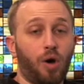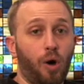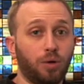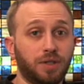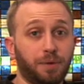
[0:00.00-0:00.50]

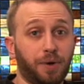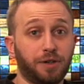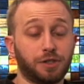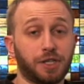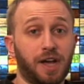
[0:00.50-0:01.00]
only when your
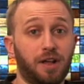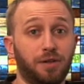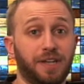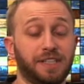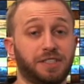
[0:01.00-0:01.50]
child
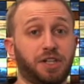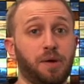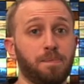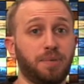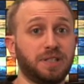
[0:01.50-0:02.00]
is
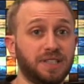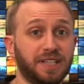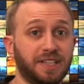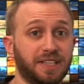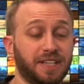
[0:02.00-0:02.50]

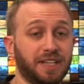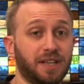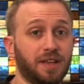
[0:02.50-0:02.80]
completely